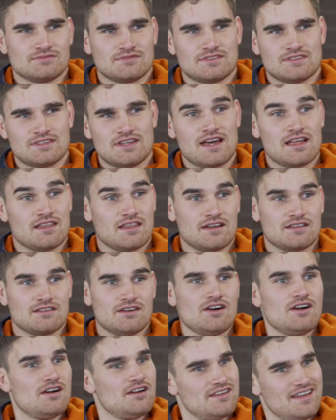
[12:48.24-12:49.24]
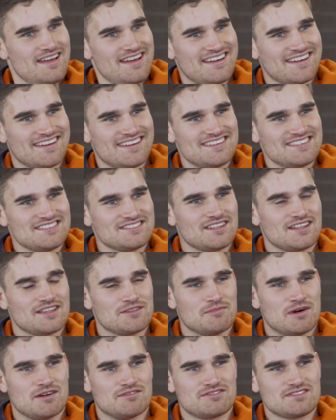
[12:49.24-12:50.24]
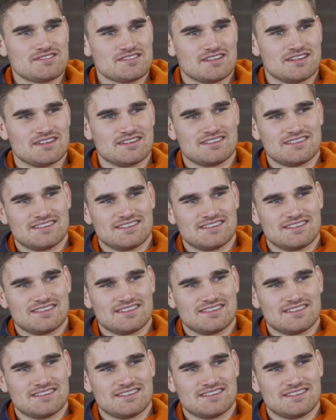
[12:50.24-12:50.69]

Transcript: Yeah, it is like the month, isn't it?